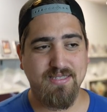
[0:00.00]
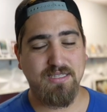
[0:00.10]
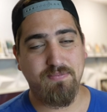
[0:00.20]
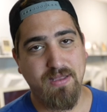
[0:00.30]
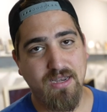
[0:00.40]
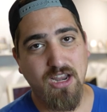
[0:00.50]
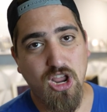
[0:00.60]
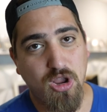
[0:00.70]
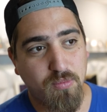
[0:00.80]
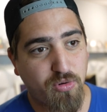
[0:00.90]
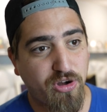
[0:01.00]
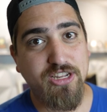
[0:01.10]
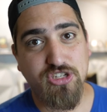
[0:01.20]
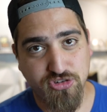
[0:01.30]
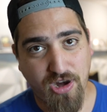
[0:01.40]
has been
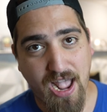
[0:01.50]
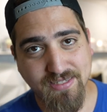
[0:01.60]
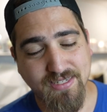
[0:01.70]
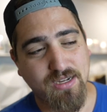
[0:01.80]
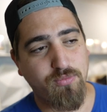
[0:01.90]
pretty drastic.